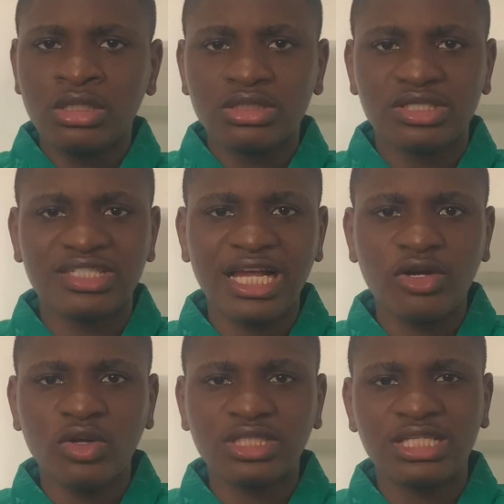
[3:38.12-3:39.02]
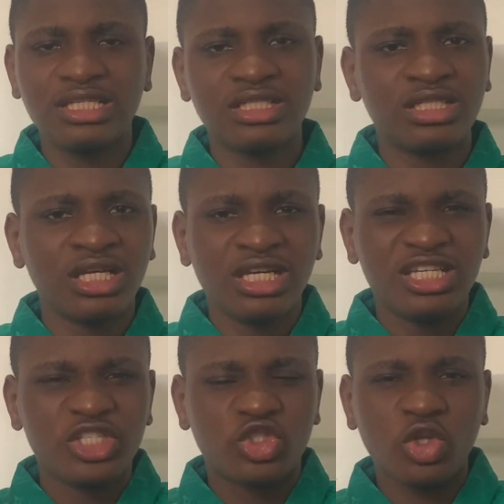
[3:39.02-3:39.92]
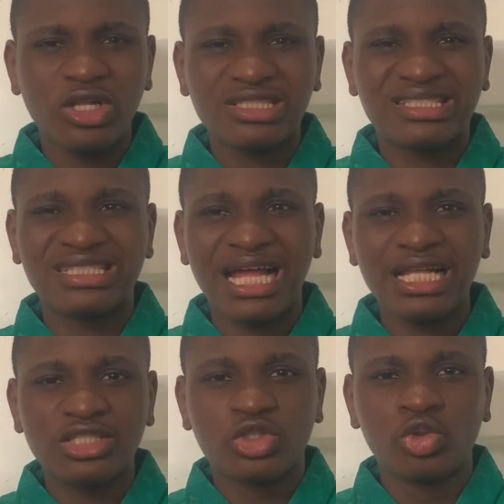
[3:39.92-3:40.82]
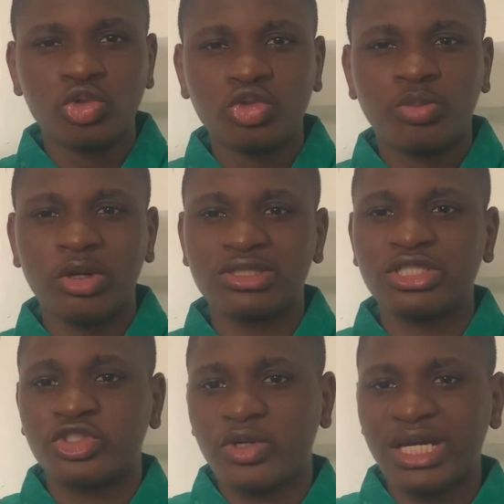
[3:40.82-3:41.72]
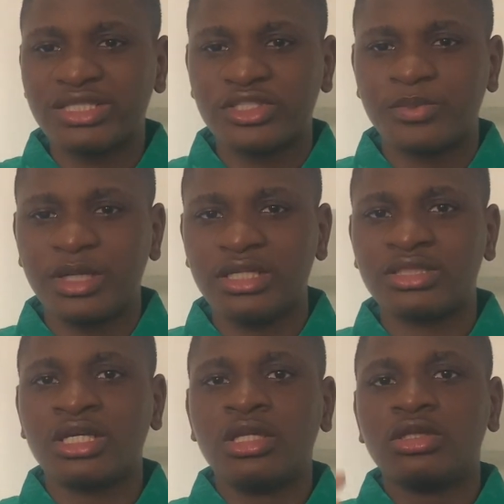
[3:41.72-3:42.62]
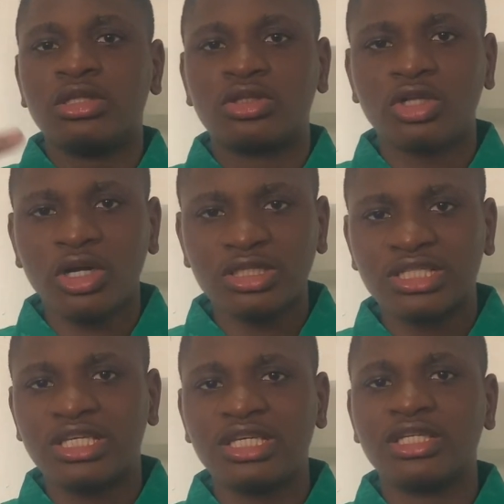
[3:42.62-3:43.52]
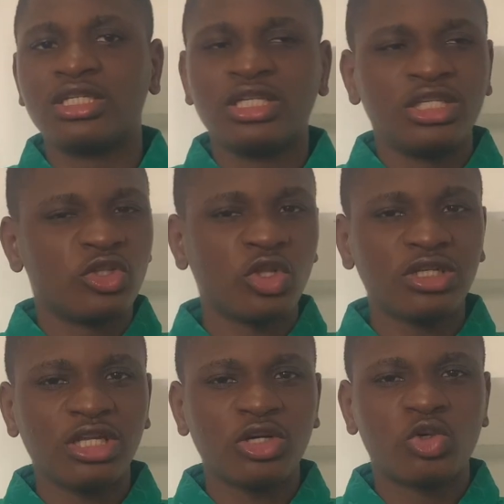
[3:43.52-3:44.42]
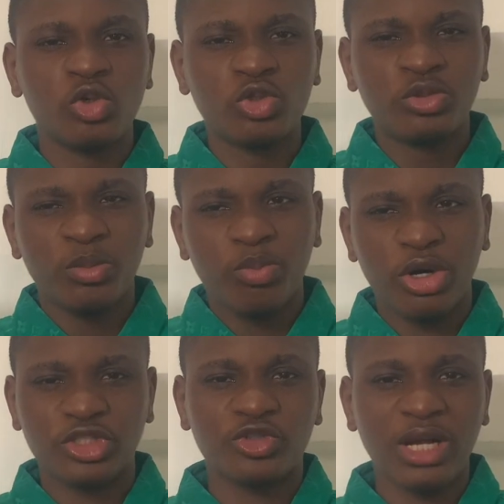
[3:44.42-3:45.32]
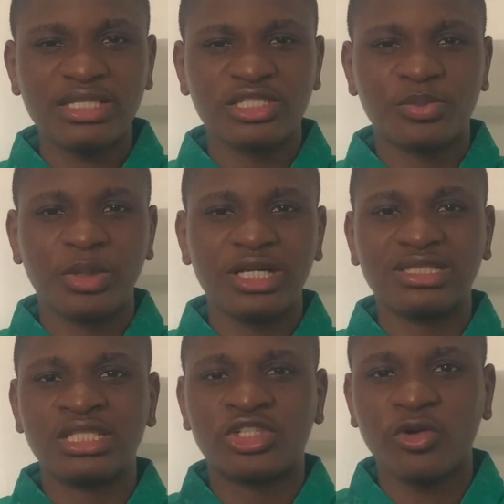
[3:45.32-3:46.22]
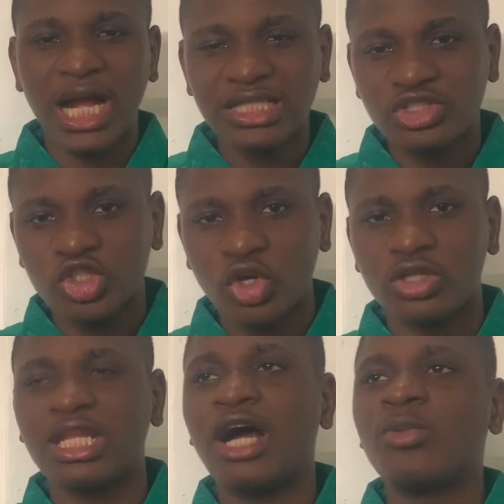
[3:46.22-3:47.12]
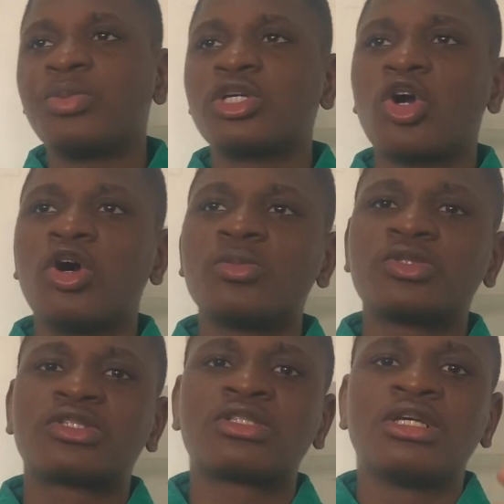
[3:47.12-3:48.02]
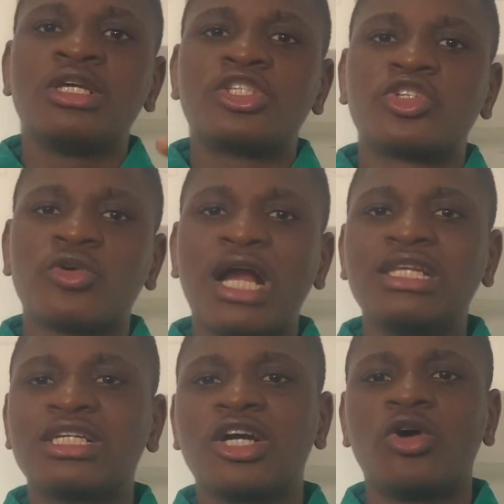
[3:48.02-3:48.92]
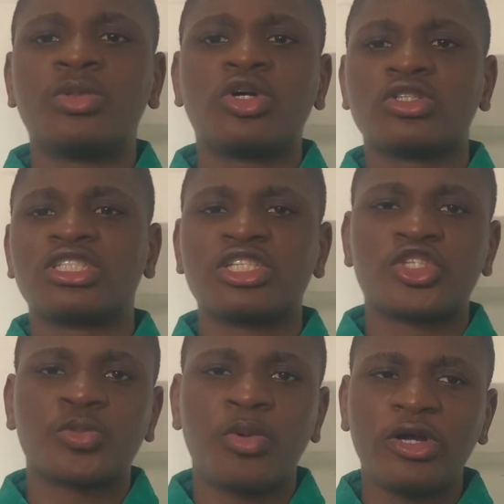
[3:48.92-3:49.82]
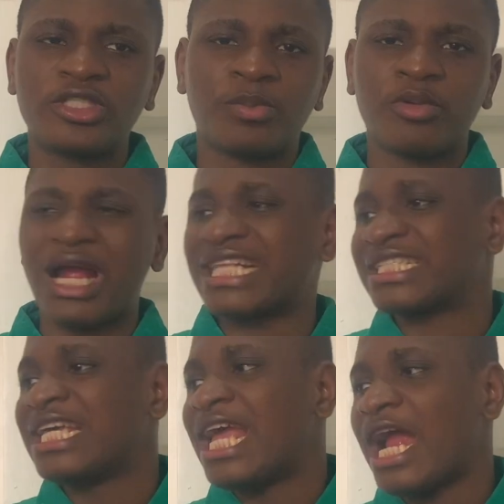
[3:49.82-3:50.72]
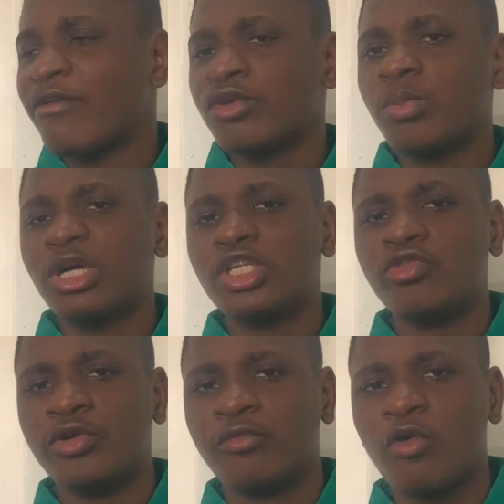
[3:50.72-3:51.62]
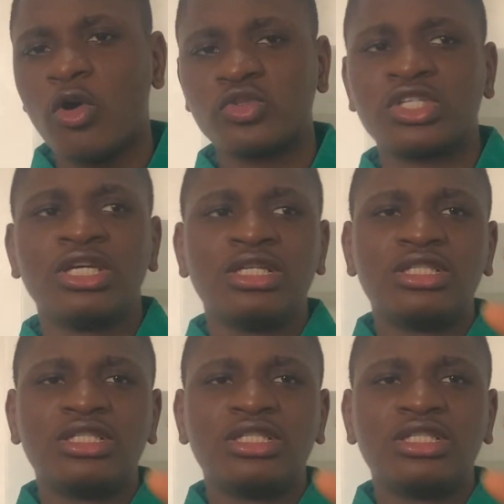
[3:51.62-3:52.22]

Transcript: The second king is not that good, but he tries his best. The third king, not that good, but he tries his best. The grandson now becomes tyrannical because he's a spoiled brat. Everybody revolts.